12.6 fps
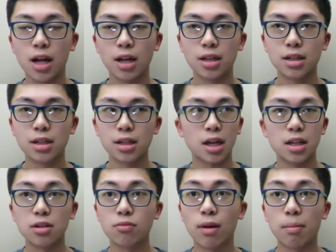And can
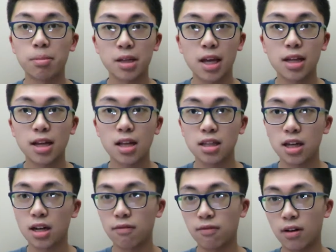he replicate that in the
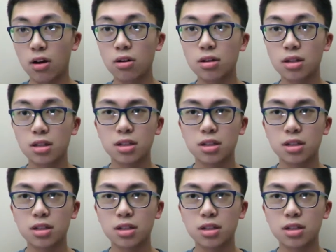NFL?